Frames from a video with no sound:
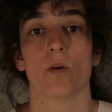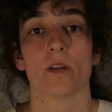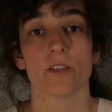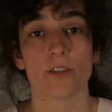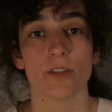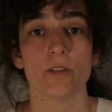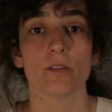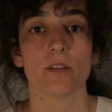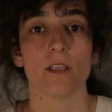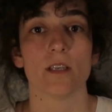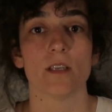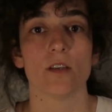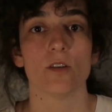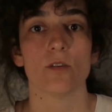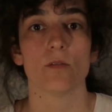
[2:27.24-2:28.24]
When
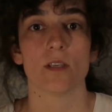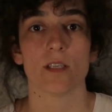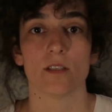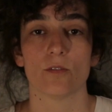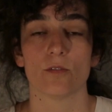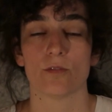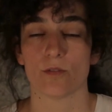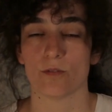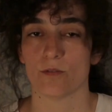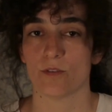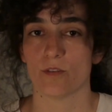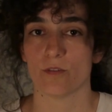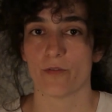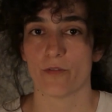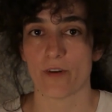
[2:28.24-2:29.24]
shooting, you need to
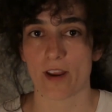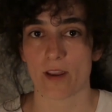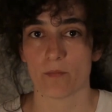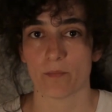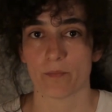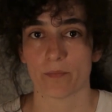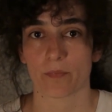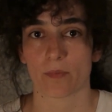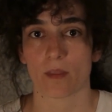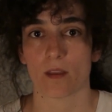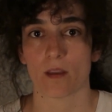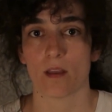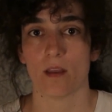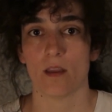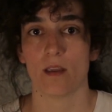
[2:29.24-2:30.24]
choose your frame.
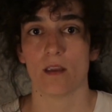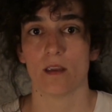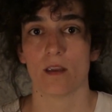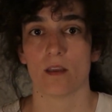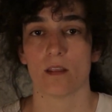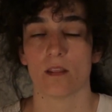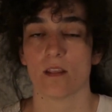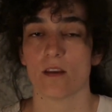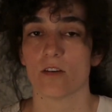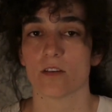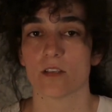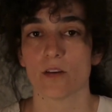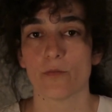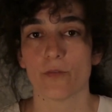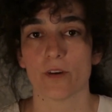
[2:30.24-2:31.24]

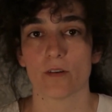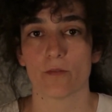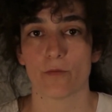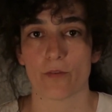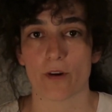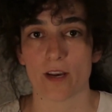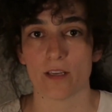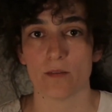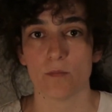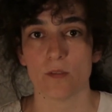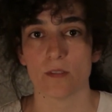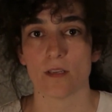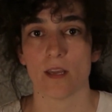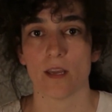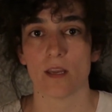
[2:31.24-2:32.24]
There are different
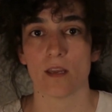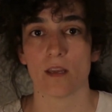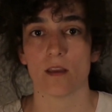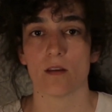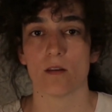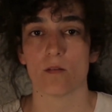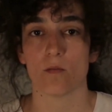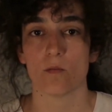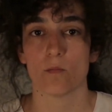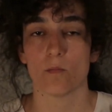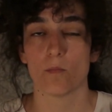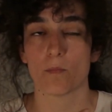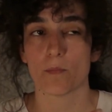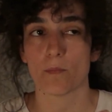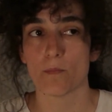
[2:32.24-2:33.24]
frames.
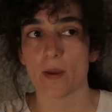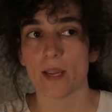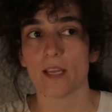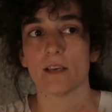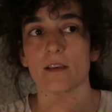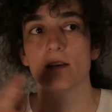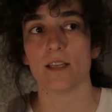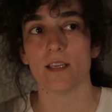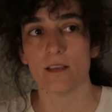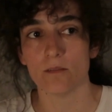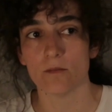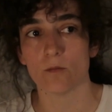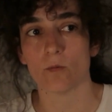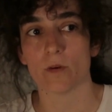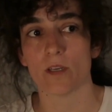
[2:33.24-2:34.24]

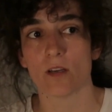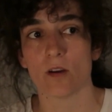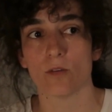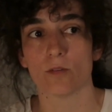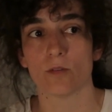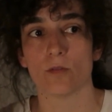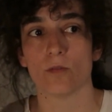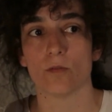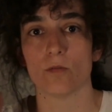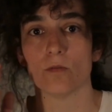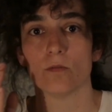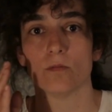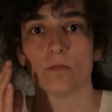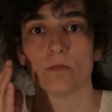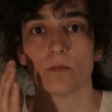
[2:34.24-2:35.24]
Mainly, we go
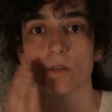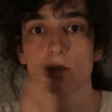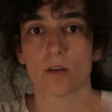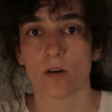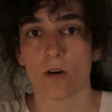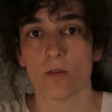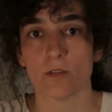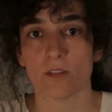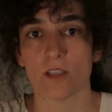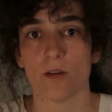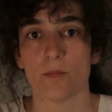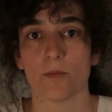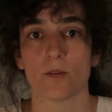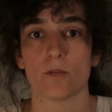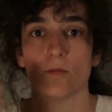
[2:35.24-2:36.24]
to
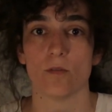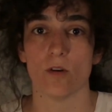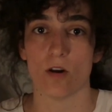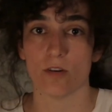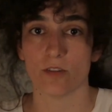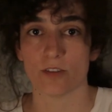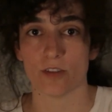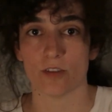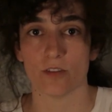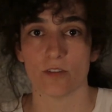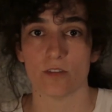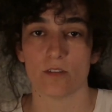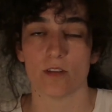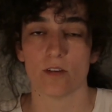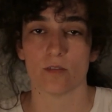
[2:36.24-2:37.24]
close-up to long
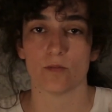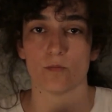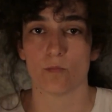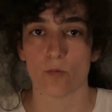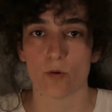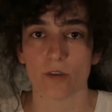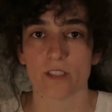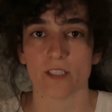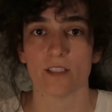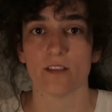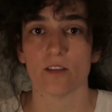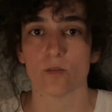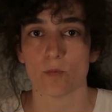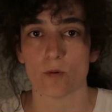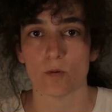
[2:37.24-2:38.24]
shots. There's more
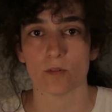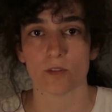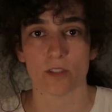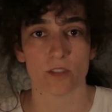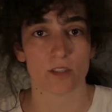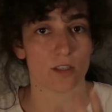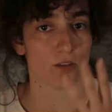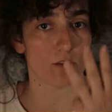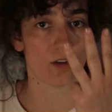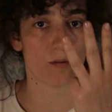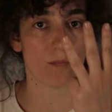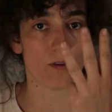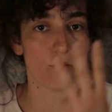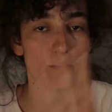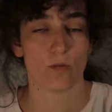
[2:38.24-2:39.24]
details, but we're just going to
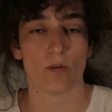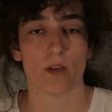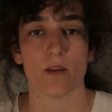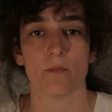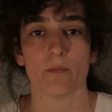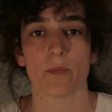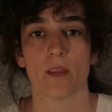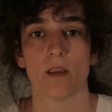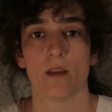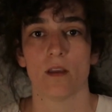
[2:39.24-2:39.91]
talk about three.